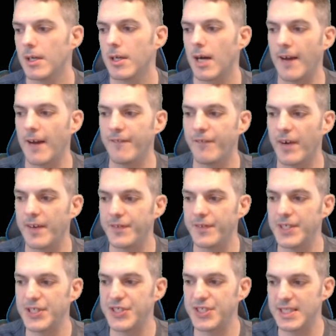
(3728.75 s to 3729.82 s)
I find
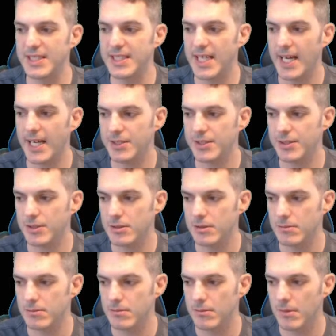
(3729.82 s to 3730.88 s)
this syntax
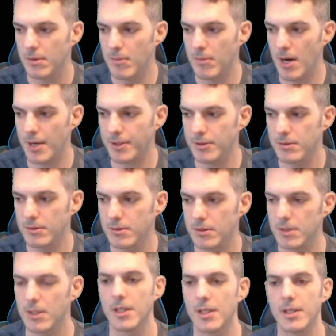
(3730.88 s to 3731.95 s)
model
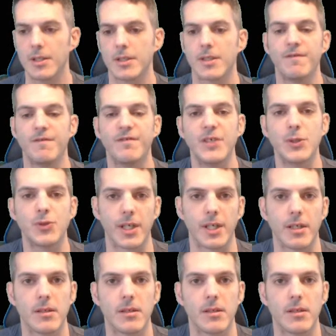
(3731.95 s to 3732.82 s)
confusing